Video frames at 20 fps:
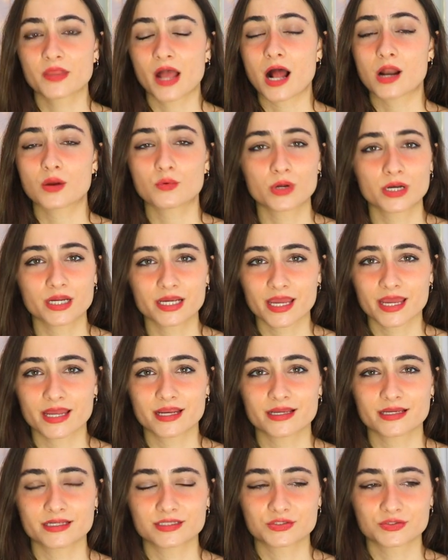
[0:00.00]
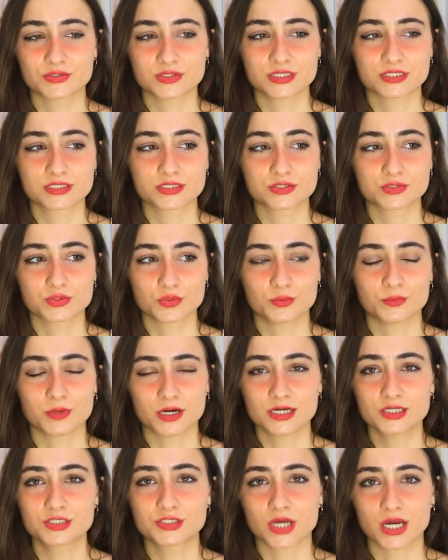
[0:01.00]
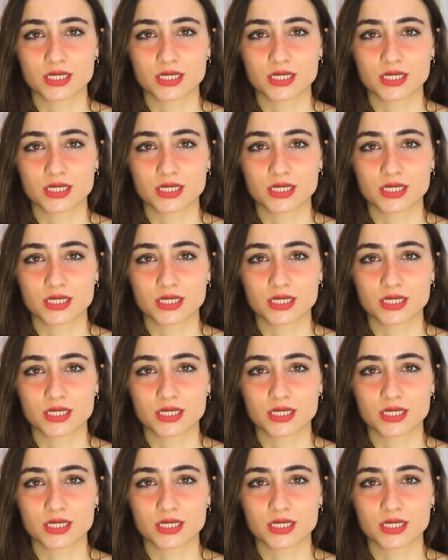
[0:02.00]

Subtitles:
I don't want to get into this too much.